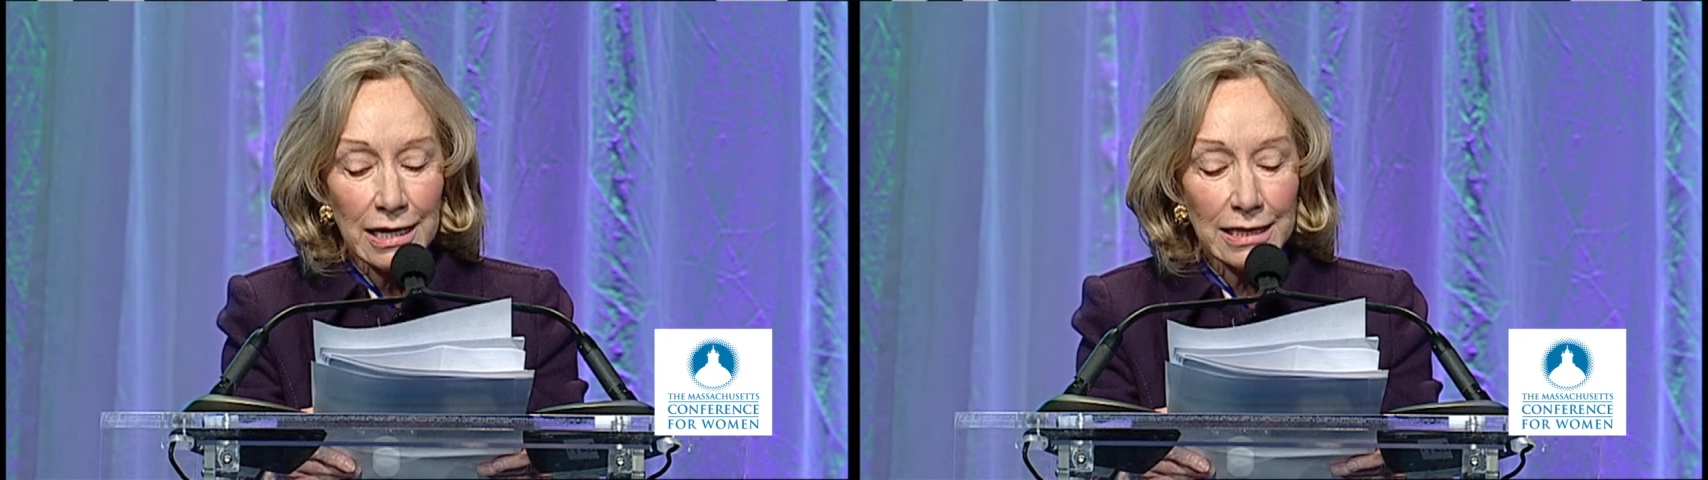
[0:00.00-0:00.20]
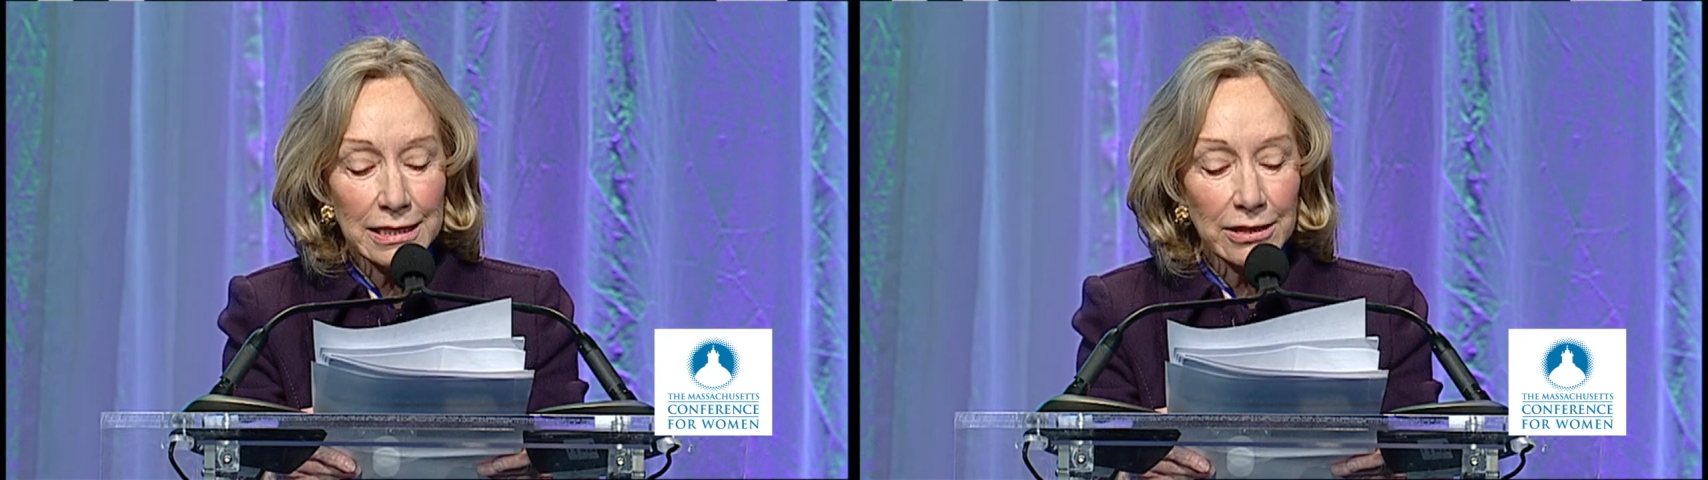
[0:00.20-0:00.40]

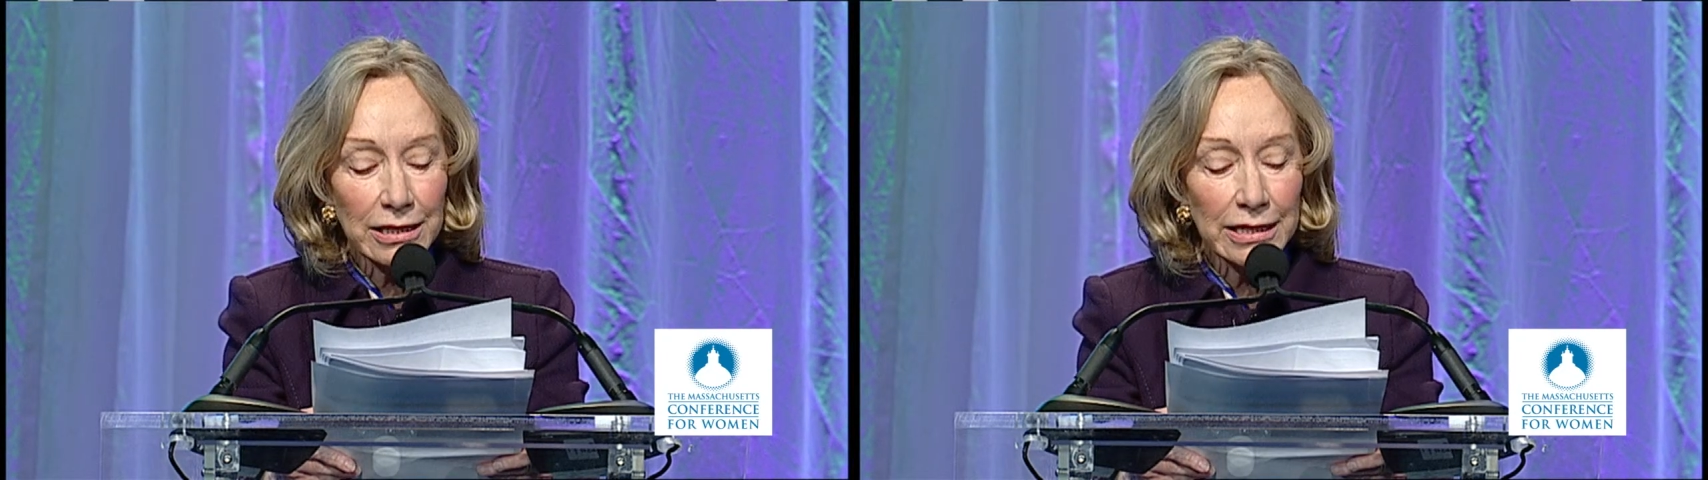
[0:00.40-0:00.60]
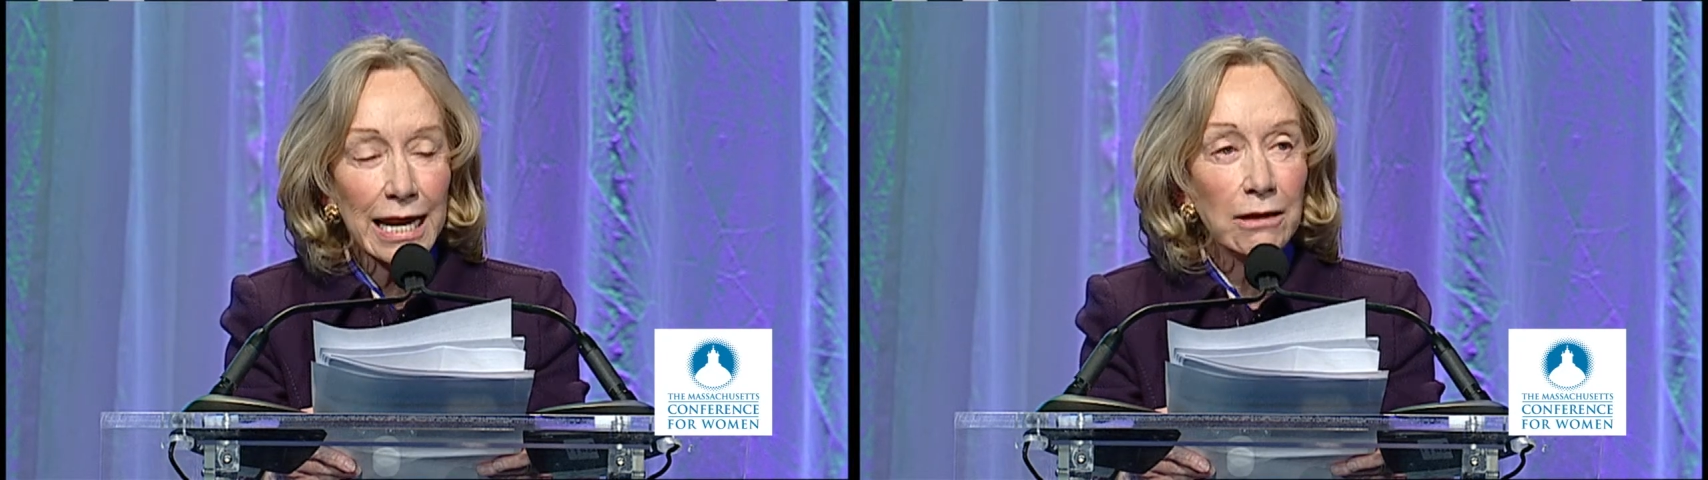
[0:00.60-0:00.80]
until
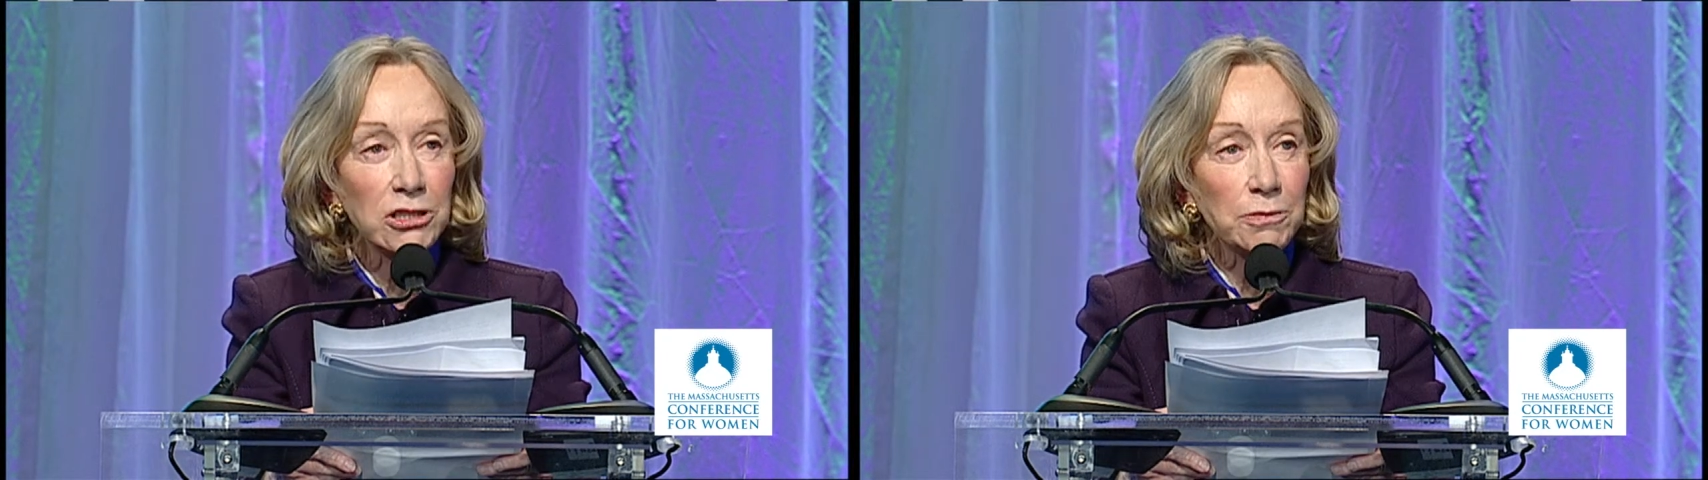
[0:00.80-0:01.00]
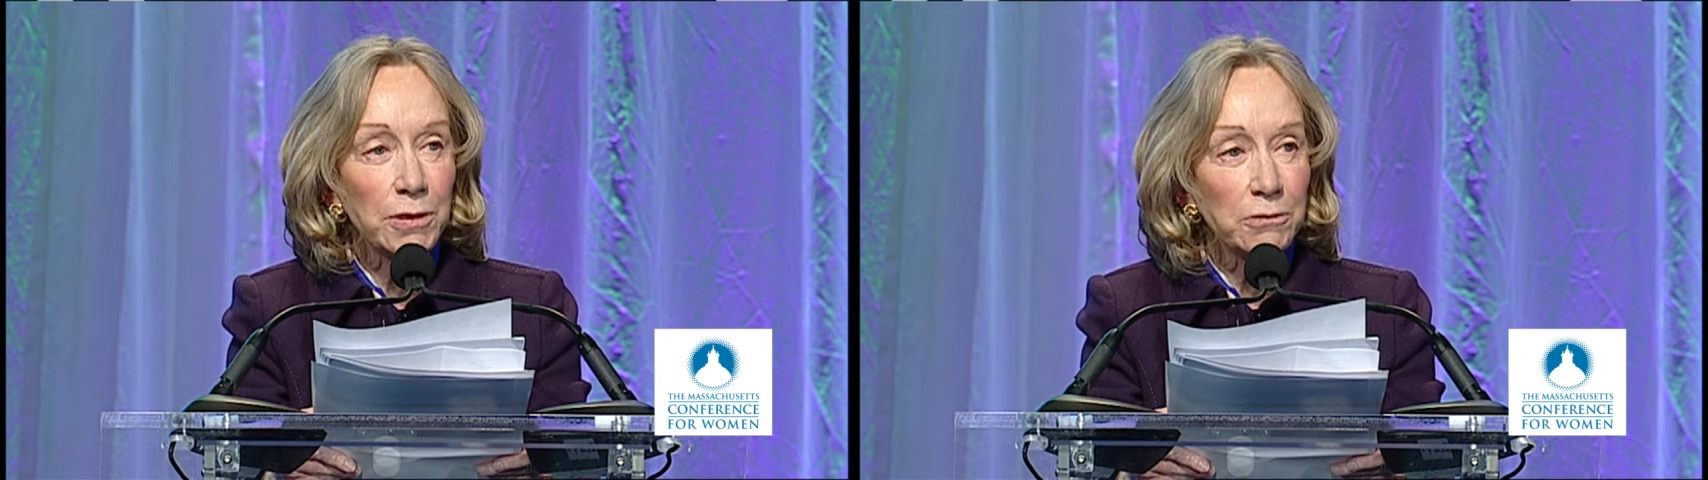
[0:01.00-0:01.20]
an
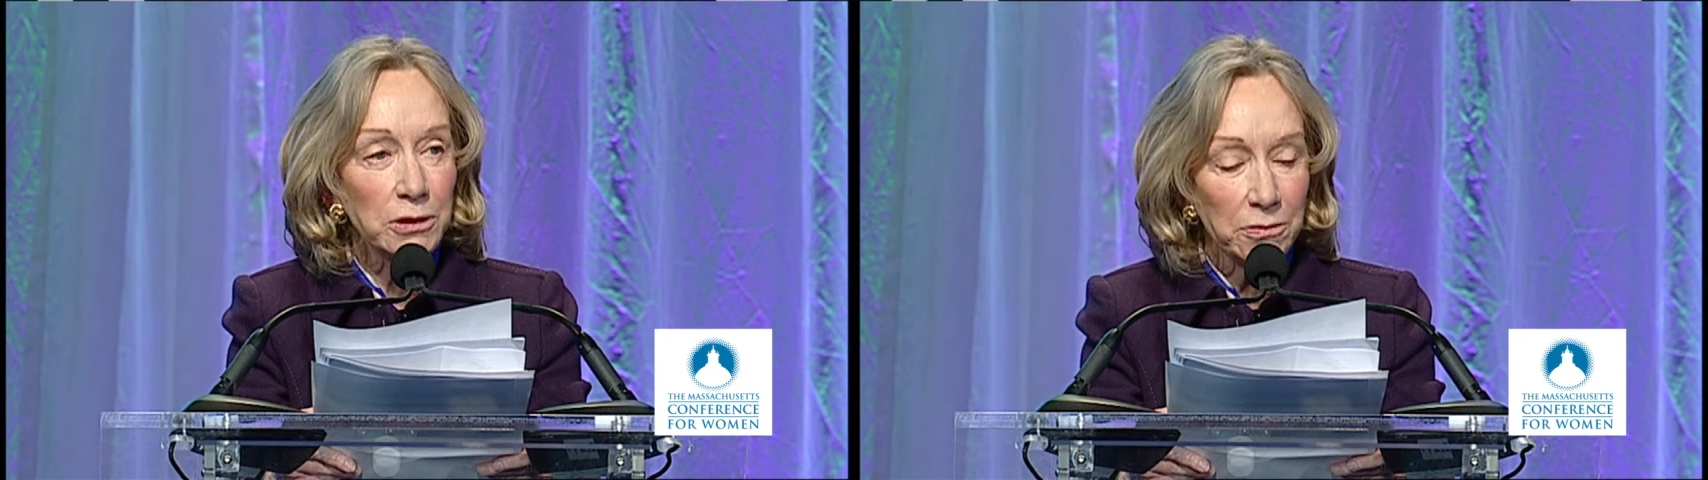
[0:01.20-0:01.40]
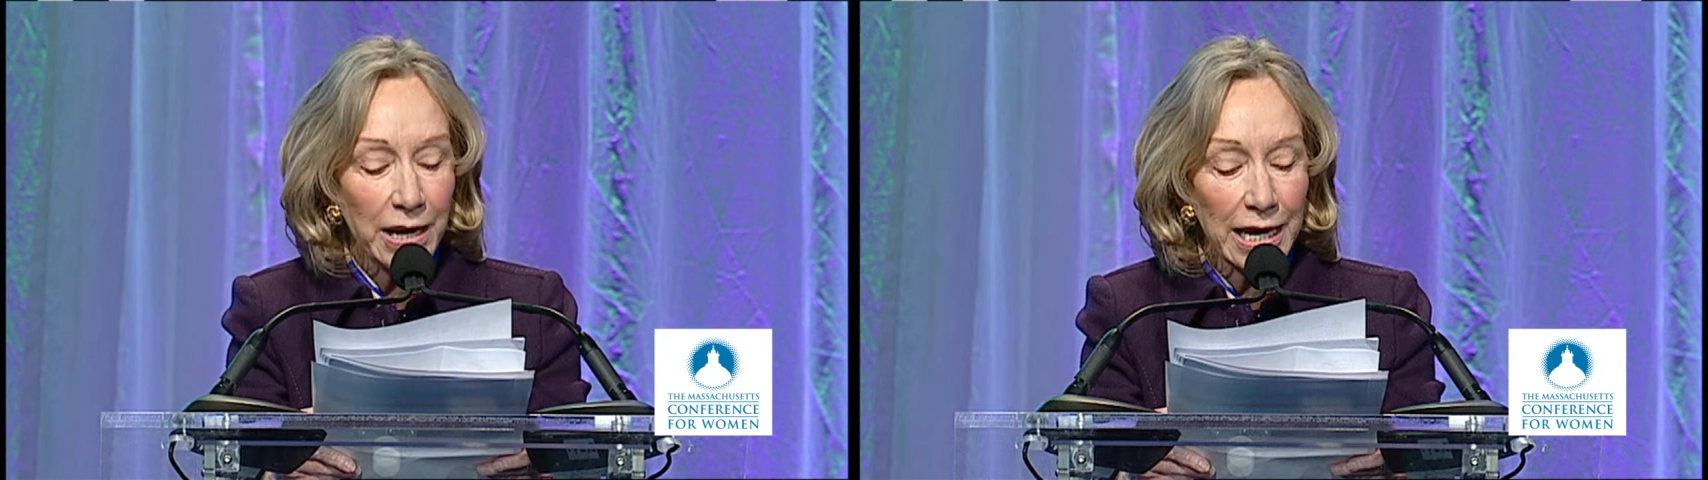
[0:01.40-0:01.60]
announcement
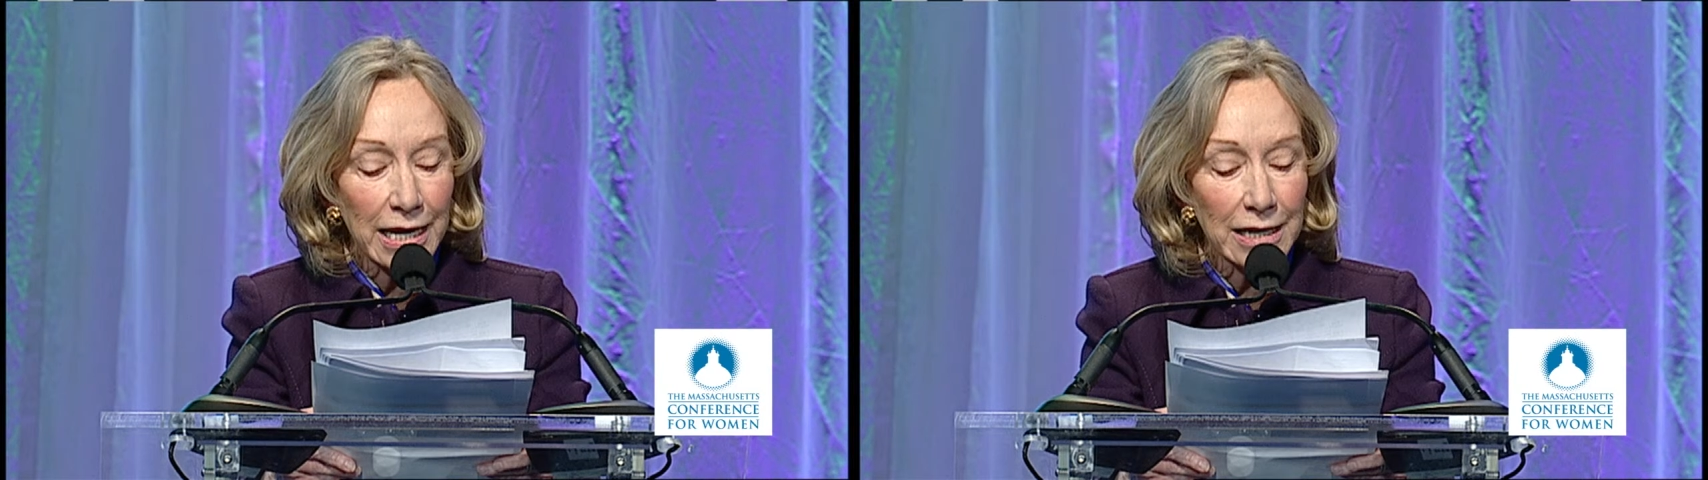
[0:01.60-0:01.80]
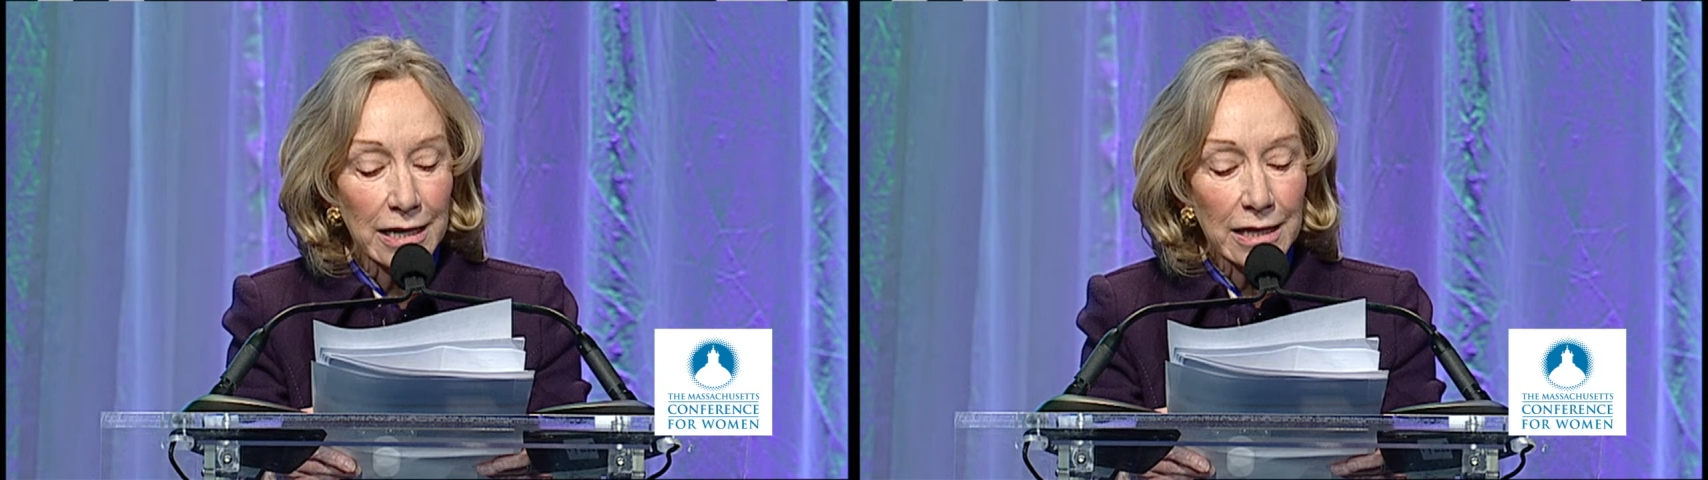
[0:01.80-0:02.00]
was
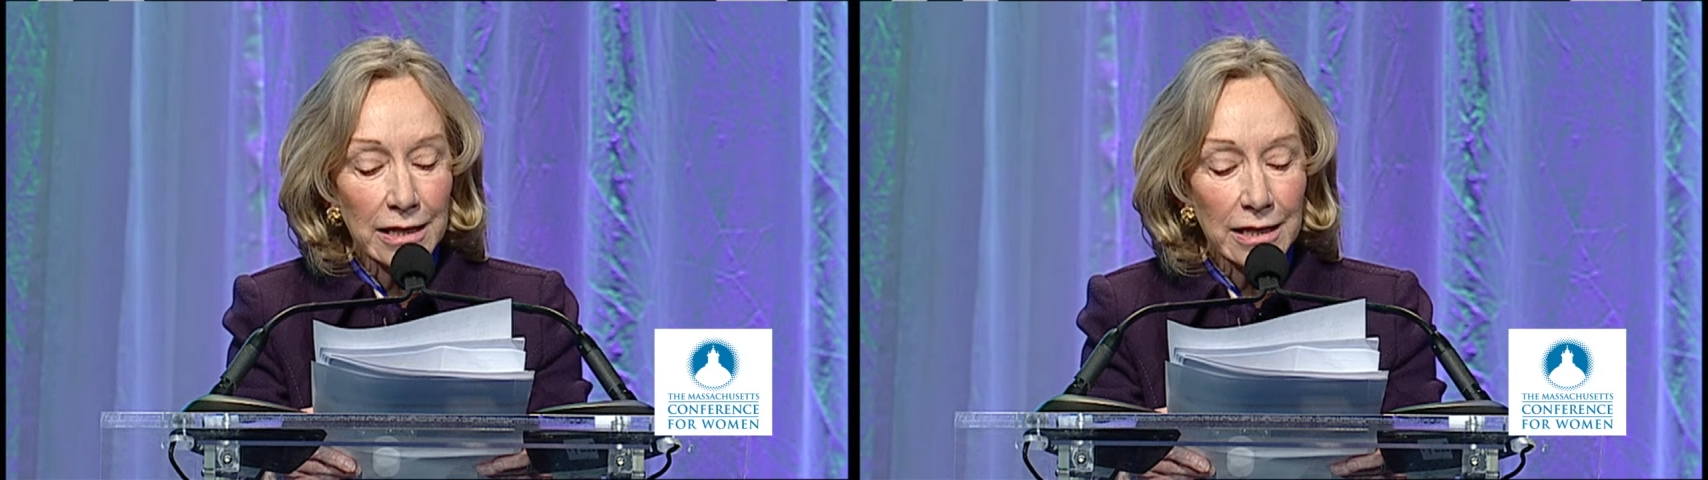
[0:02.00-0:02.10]
made